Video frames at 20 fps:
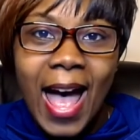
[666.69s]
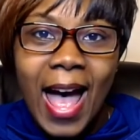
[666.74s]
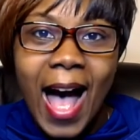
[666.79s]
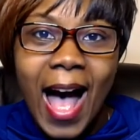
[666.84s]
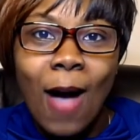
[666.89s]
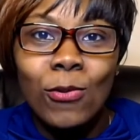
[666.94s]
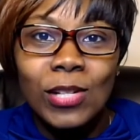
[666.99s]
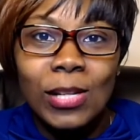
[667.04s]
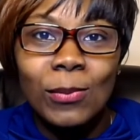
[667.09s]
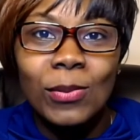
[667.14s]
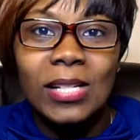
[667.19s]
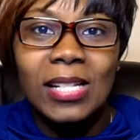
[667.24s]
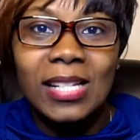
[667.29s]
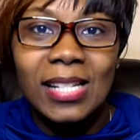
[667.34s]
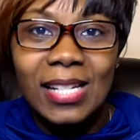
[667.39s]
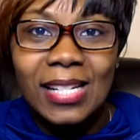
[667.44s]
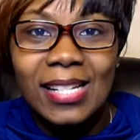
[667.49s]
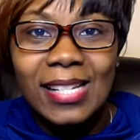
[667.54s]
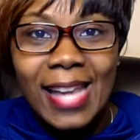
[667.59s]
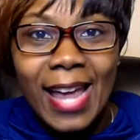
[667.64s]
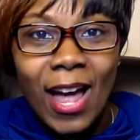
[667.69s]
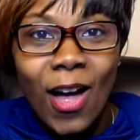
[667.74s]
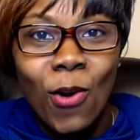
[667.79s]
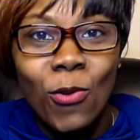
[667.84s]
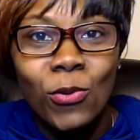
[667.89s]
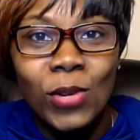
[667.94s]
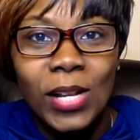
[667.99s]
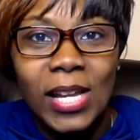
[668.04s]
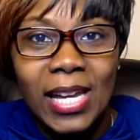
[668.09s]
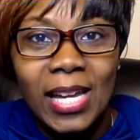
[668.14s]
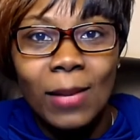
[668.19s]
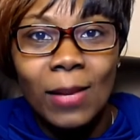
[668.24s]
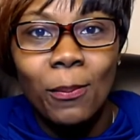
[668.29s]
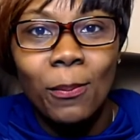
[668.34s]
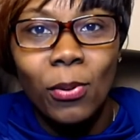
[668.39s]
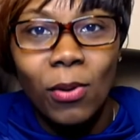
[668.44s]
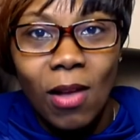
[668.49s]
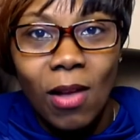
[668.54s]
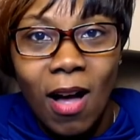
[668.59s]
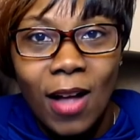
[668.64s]
I was able to sit down in
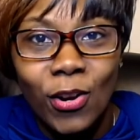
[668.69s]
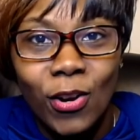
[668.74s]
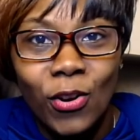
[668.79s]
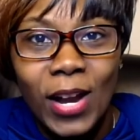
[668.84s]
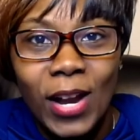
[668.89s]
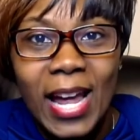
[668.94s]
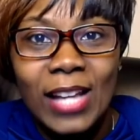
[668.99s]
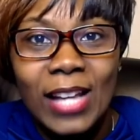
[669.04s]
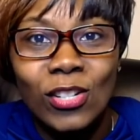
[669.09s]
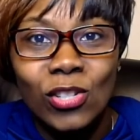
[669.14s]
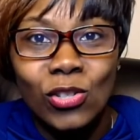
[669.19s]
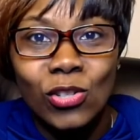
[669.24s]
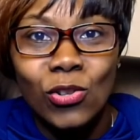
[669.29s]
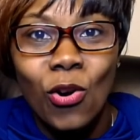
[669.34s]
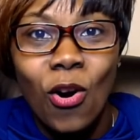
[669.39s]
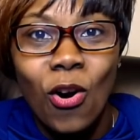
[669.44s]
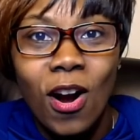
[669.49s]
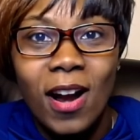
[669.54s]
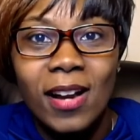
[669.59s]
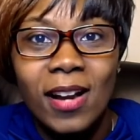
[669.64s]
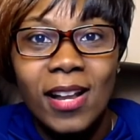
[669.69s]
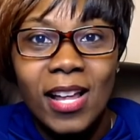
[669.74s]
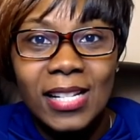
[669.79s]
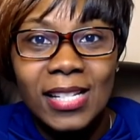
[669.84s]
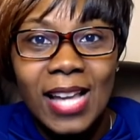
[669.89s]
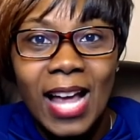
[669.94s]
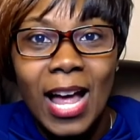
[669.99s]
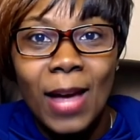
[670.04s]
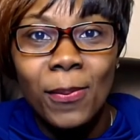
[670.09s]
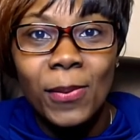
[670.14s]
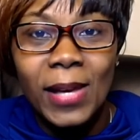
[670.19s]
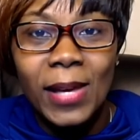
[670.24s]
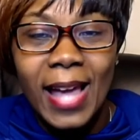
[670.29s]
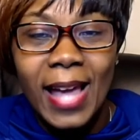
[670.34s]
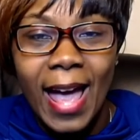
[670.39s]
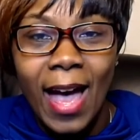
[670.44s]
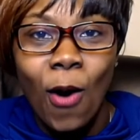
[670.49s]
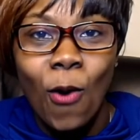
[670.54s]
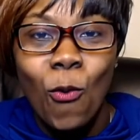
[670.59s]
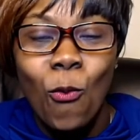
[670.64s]
Plottr and start typing
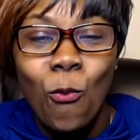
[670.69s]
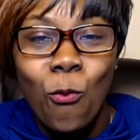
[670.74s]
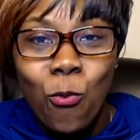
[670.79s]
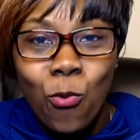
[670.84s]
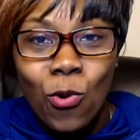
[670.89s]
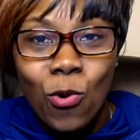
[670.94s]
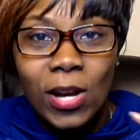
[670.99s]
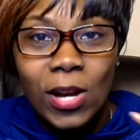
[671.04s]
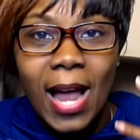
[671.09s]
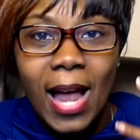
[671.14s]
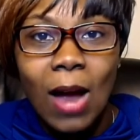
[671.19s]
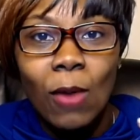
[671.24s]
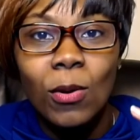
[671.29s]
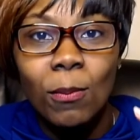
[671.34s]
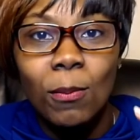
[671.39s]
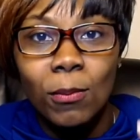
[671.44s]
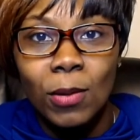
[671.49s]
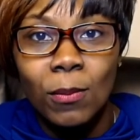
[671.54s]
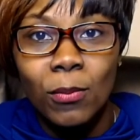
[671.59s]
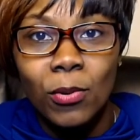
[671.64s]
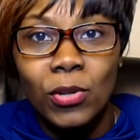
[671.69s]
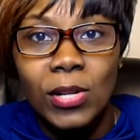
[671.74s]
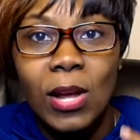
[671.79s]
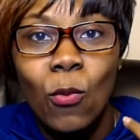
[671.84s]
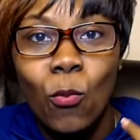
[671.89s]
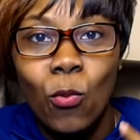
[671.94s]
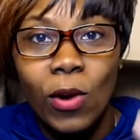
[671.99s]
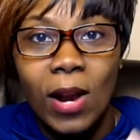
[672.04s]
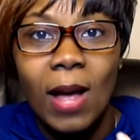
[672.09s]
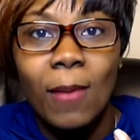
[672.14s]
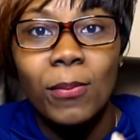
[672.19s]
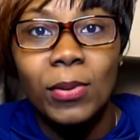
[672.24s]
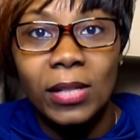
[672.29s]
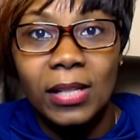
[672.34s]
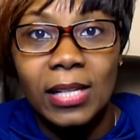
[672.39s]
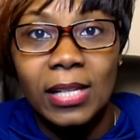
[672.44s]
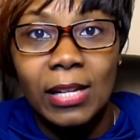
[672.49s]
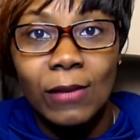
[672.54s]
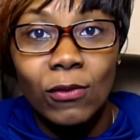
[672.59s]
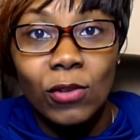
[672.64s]
out what I remembered and what I
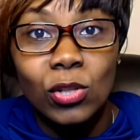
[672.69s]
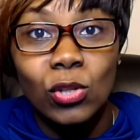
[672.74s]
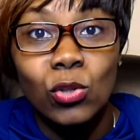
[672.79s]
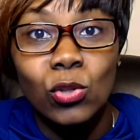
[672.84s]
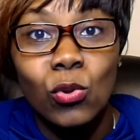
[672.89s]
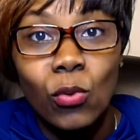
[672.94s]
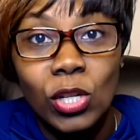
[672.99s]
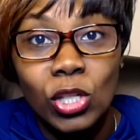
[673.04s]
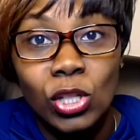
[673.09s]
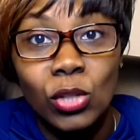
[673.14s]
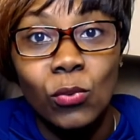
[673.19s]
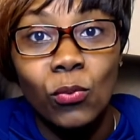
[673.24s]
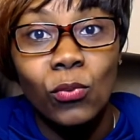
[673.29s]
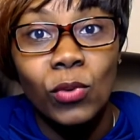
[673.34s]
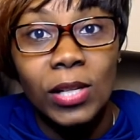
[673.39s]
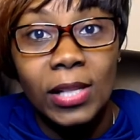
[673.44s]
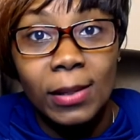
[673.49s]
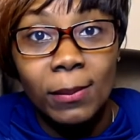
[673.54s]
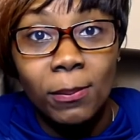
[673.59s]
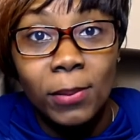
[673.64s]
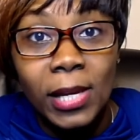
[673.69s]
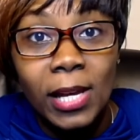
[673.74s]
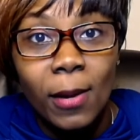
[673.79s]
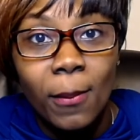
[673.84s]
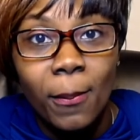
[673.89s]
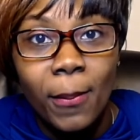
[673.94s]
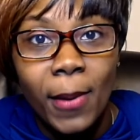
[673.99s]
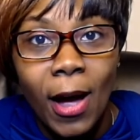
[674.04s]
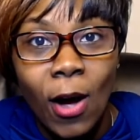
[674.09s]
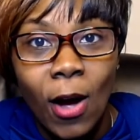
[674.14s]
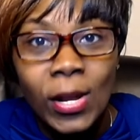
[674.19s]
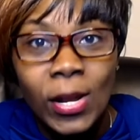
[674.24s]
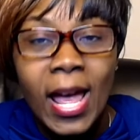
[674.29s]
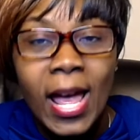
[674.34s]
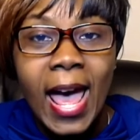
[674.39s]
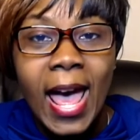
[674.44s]
believe the story should really be about.